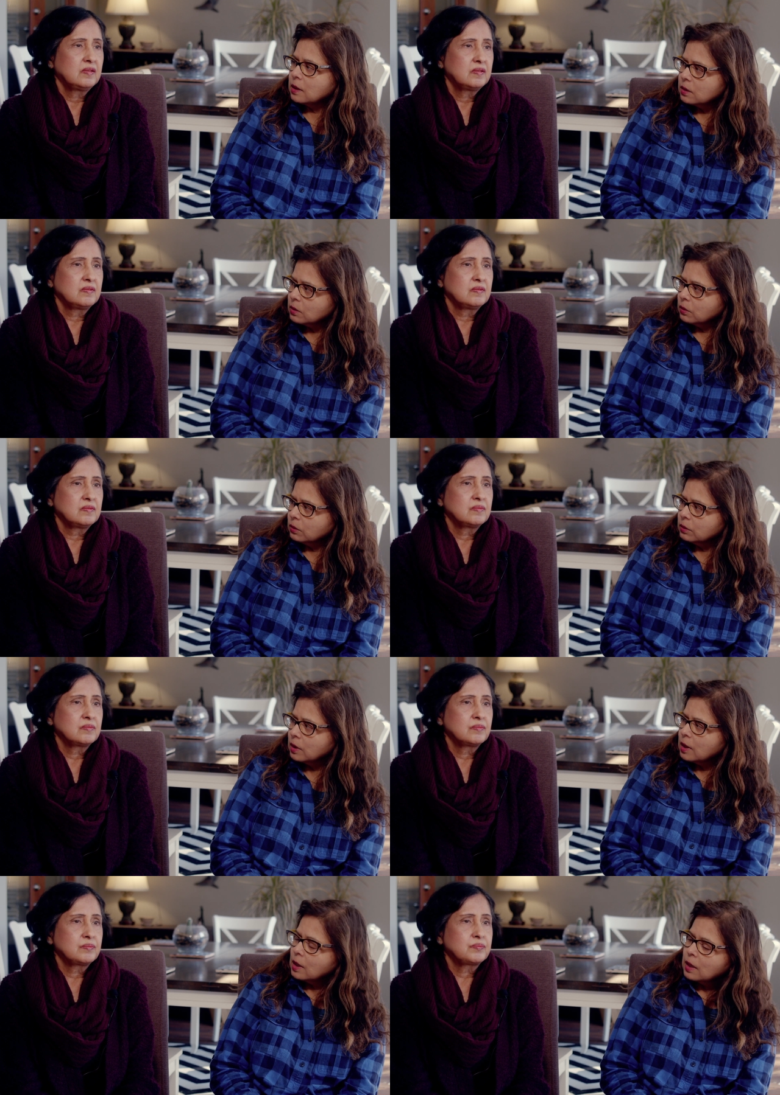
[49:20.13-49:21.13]
Speaker 1: years old.
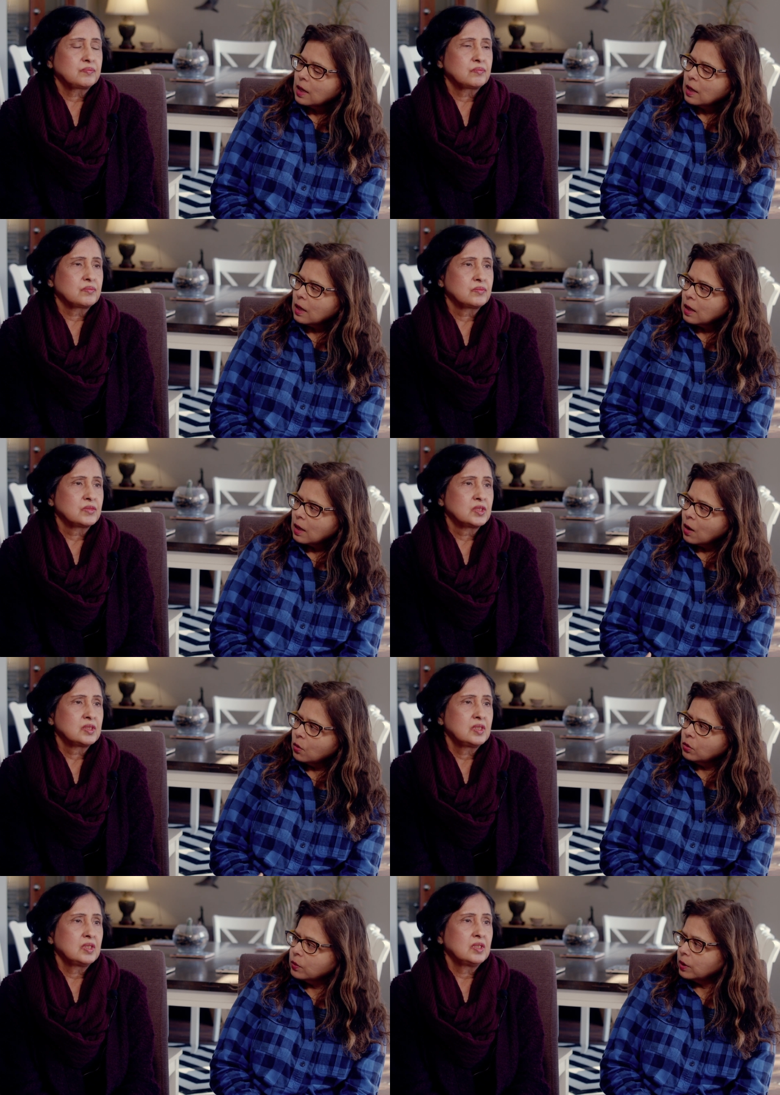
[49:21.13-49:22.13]
How
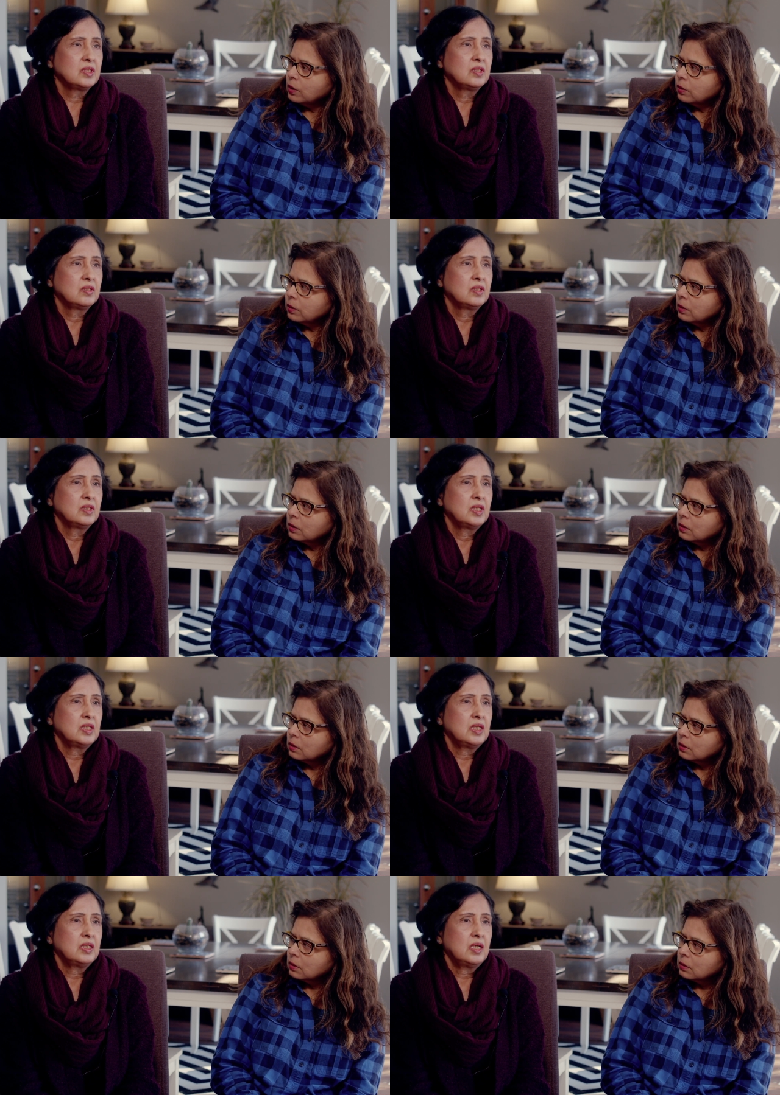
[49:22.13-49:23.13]
old were you?
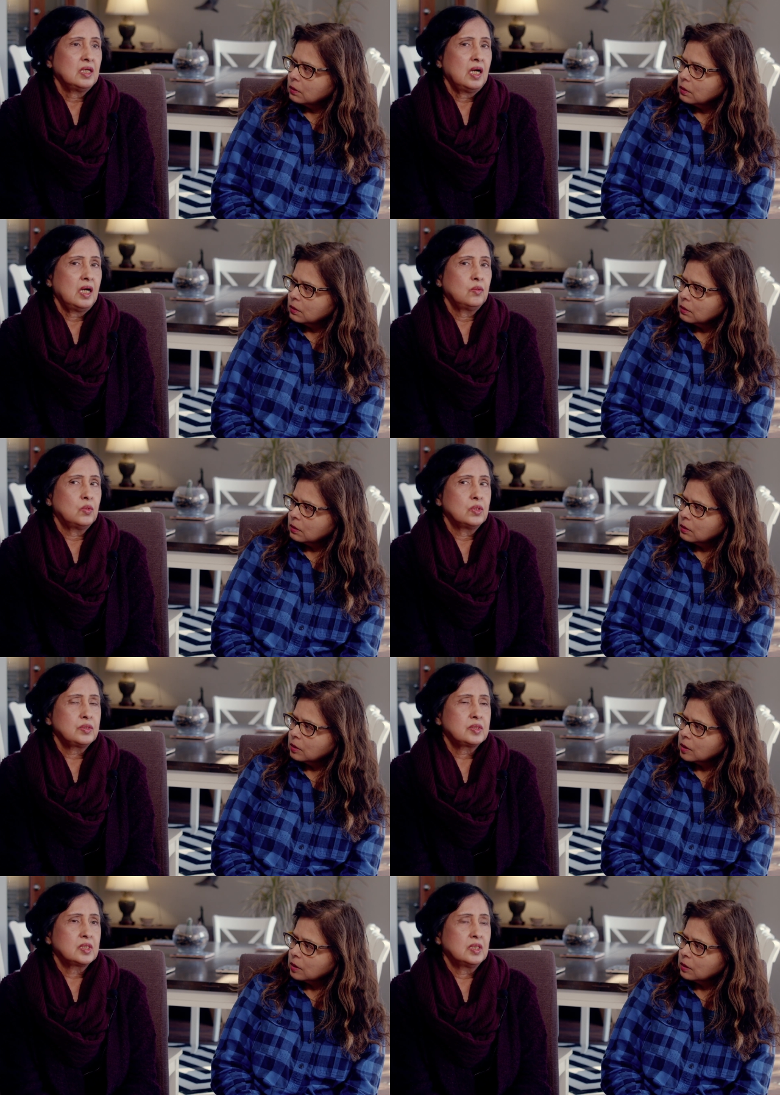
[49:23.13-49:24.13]
I
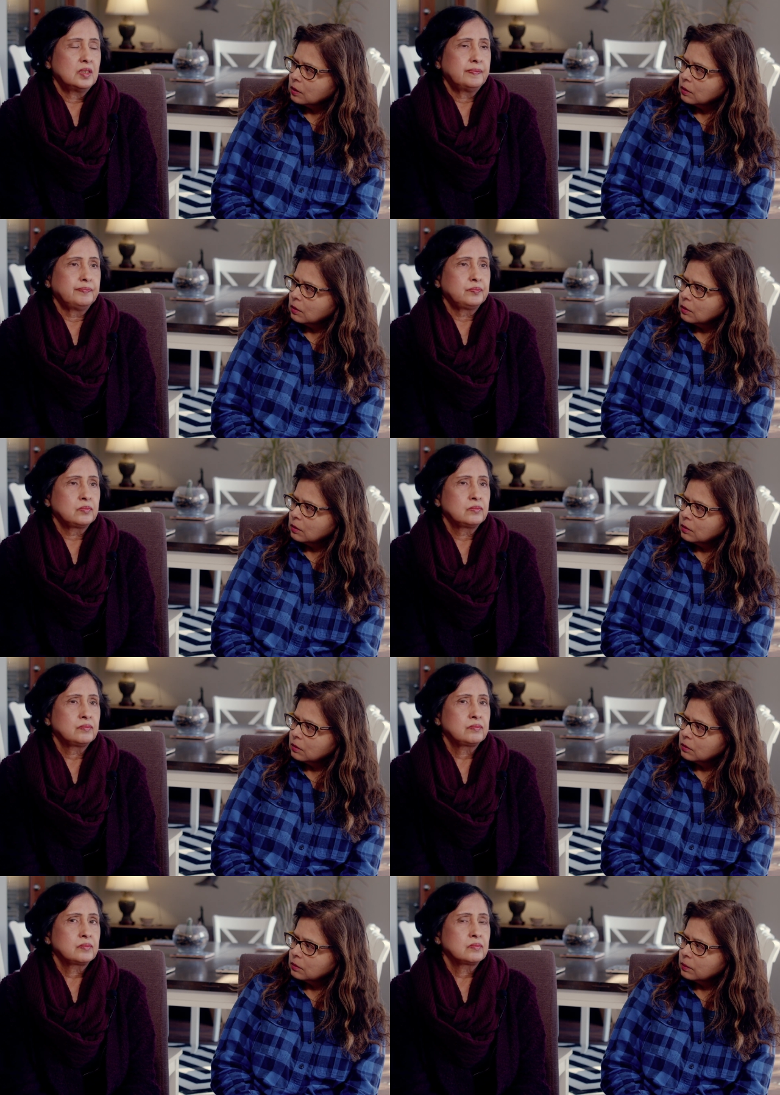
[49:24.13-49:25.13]
was um,
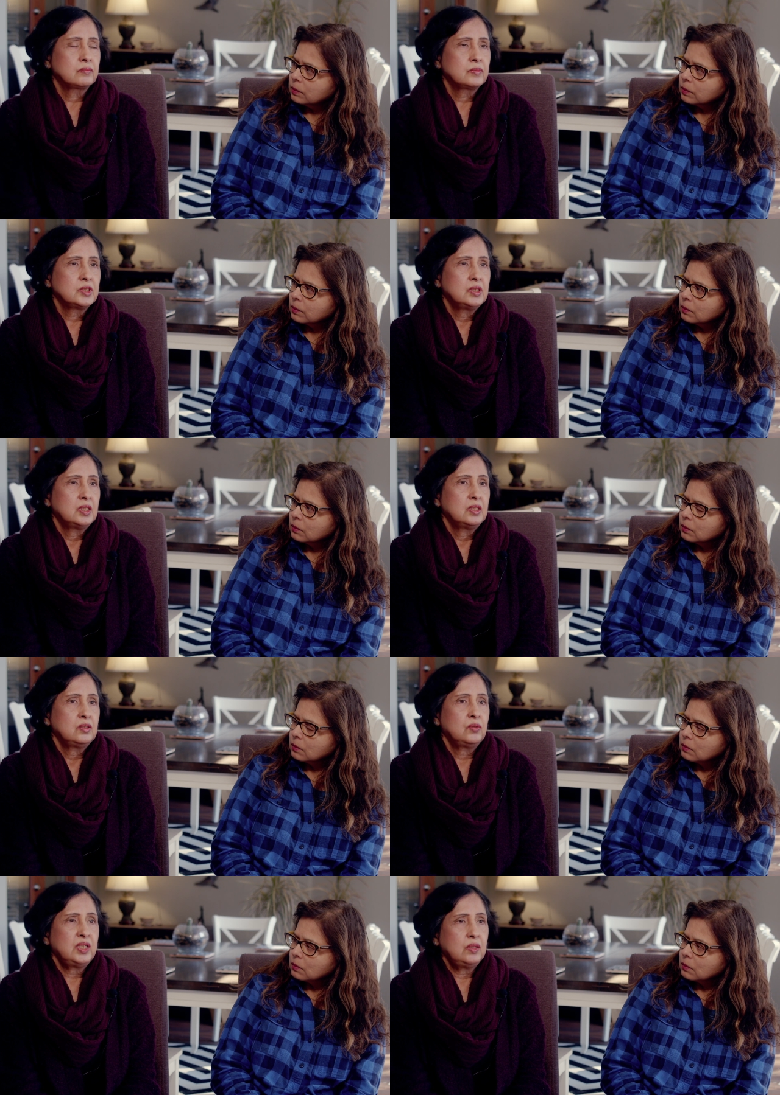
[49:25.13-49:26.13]

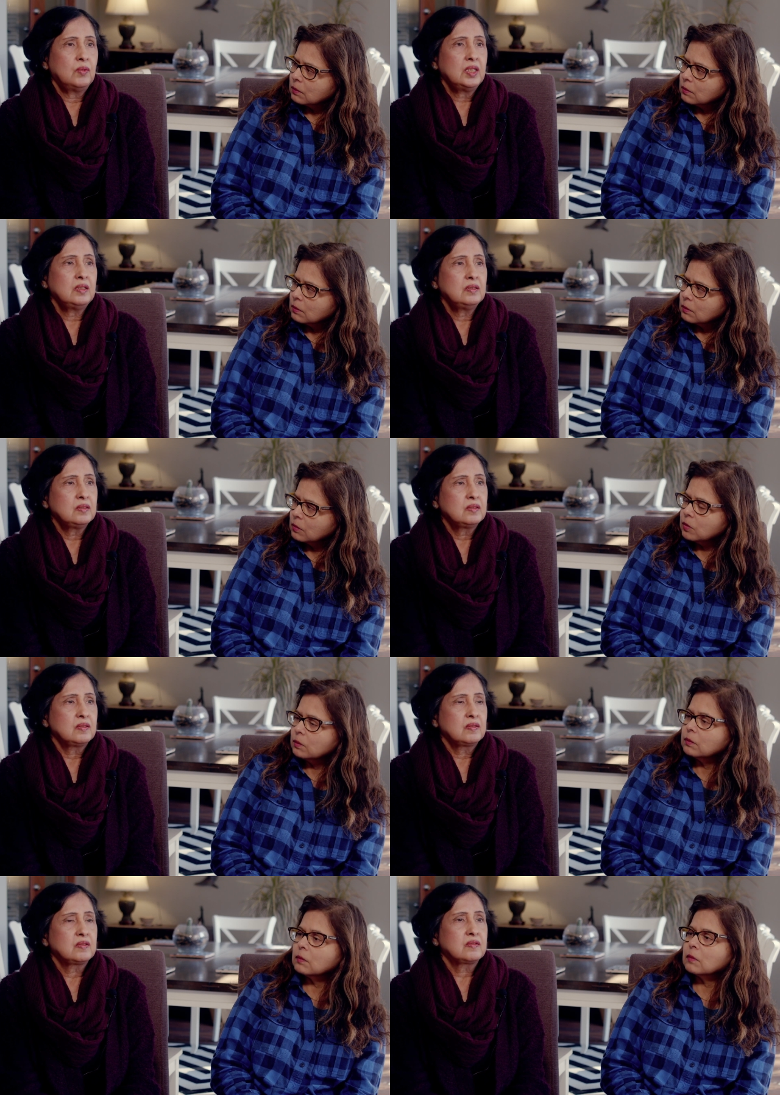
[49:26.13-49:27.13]
Speaker 2: 21.
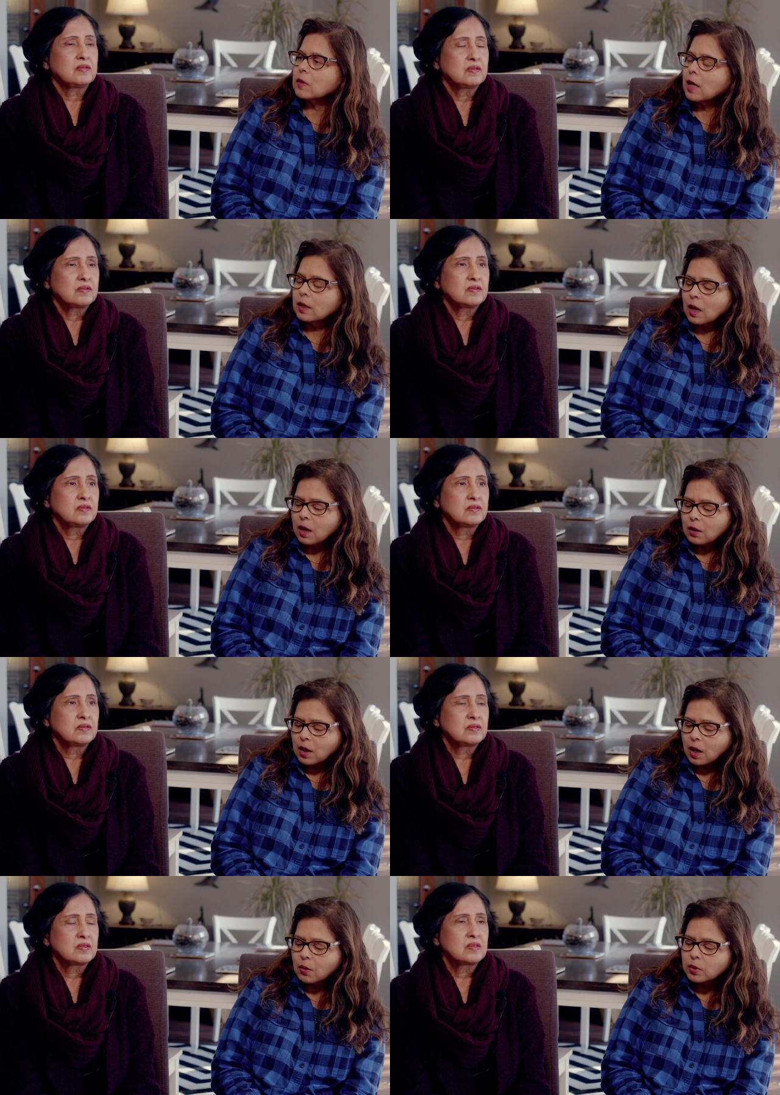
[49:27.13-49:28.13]
Mm, and how,
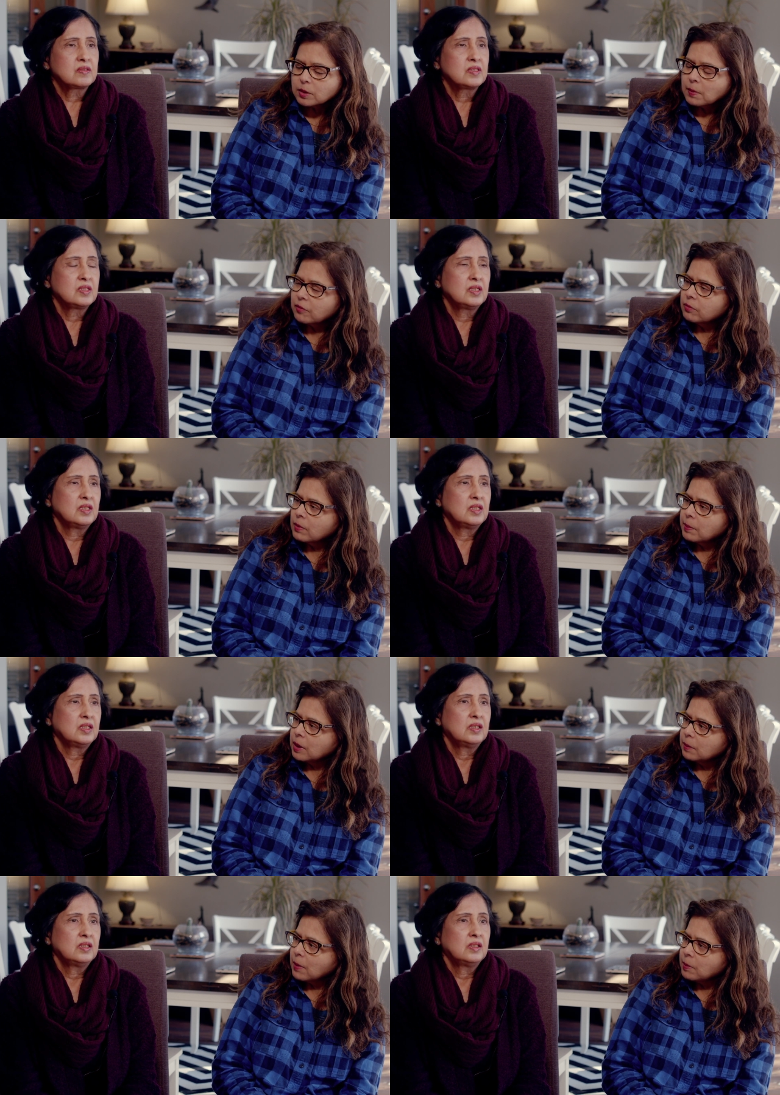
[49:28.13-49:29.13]
how was mommy?
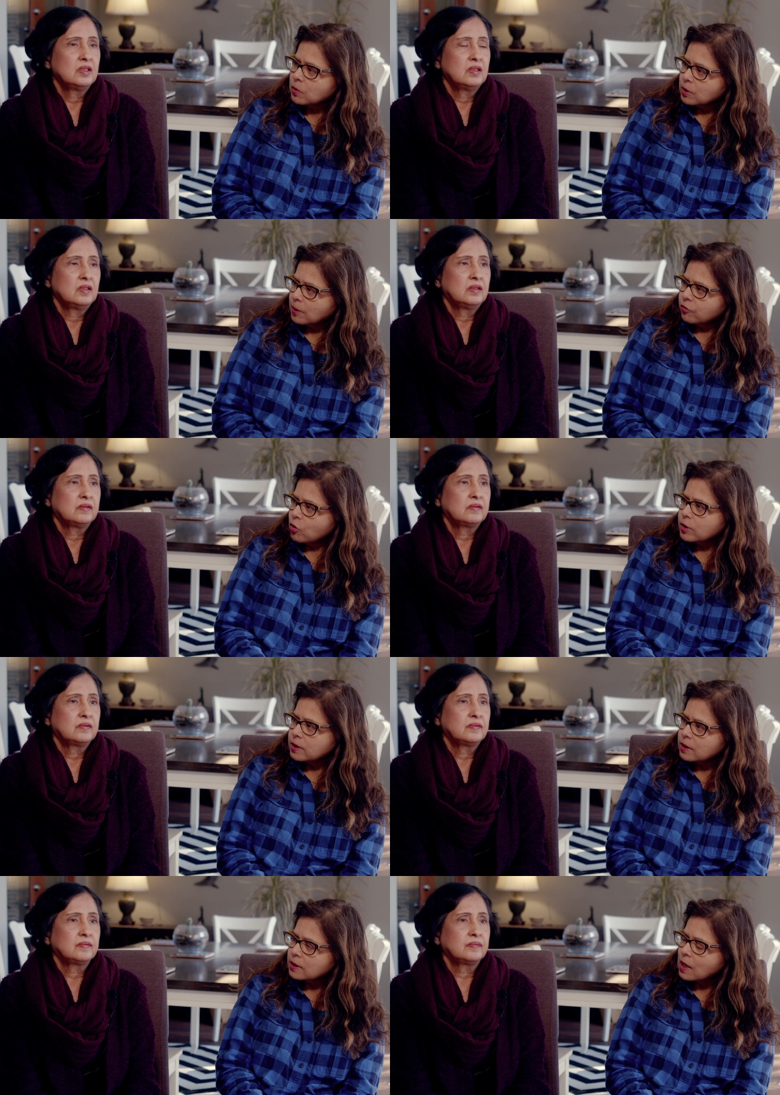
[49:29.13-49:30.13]
Mommy was about
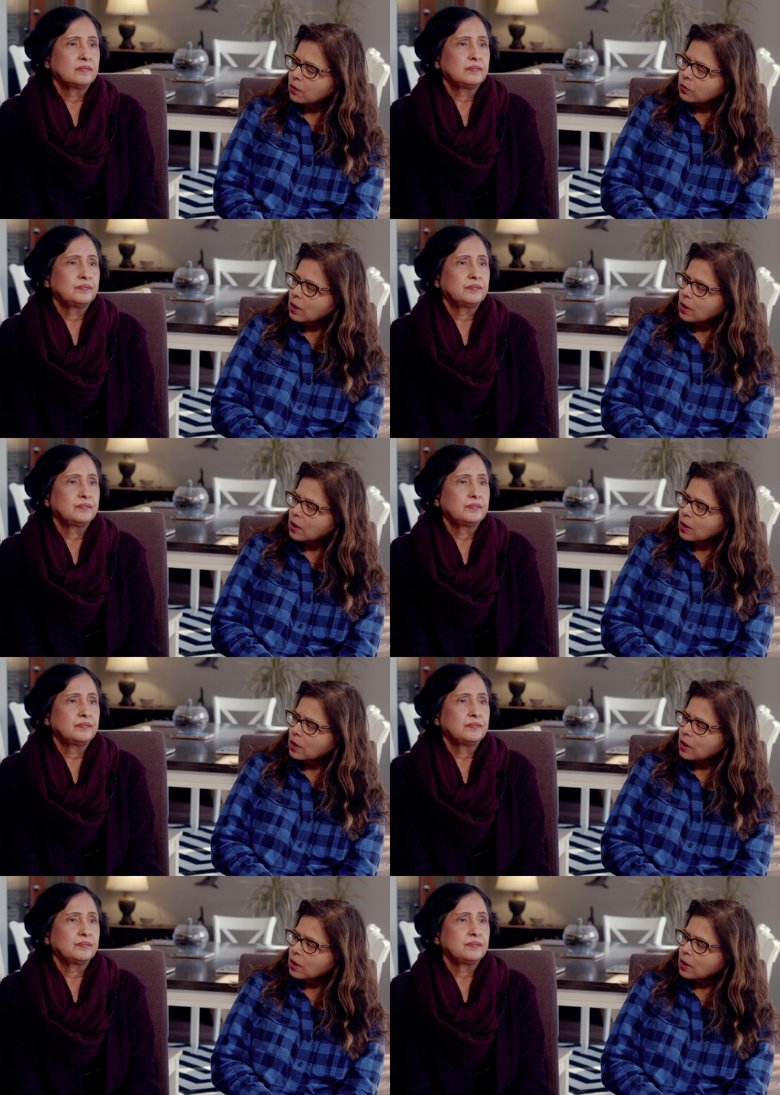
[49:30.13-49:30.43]
46. How,